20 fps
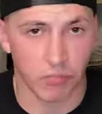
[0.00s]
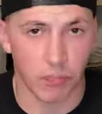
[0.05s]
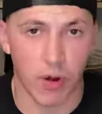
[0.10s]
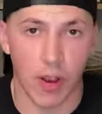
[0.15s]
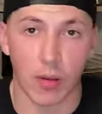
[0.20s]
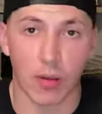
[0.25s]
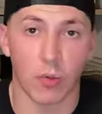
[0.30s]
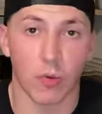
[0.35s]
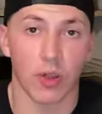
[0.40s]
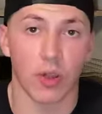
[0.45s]

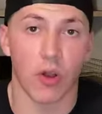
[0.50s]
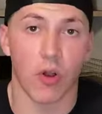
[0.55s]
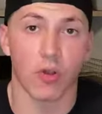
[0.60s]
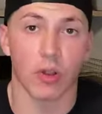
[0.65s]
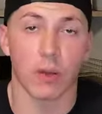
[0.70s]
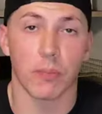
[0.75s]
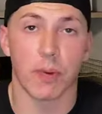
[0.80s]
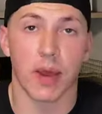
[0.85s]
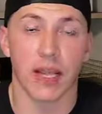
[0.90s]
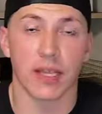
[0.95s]
probably one of the
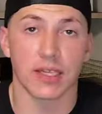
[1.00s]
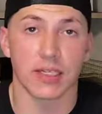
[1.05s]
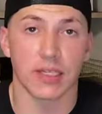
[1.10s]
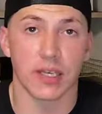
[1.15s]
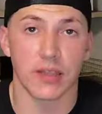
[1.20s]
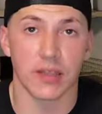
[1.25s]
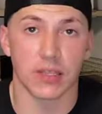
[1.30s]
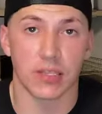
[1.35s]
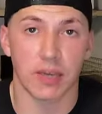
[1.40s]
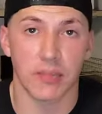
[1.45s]
only bad
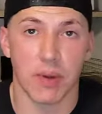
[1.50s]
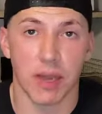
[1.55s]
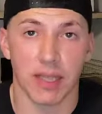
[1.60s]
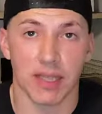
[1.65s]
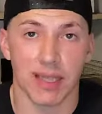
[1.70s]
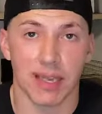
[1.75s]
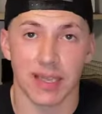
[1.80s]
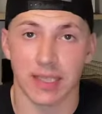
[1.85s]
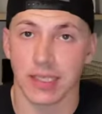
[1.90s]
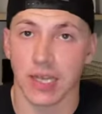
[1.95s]
decisions he
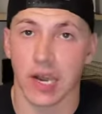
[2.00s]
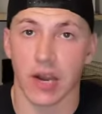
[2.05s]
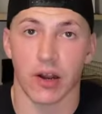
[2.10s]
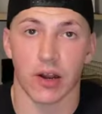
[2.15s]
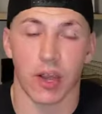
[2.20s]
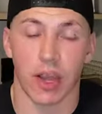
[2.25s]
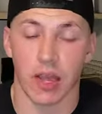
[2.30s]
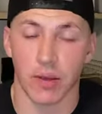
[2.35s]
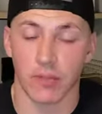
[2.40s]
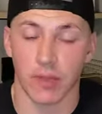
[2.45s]
made the
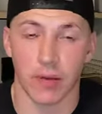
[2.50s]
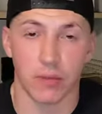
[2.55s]
entire game.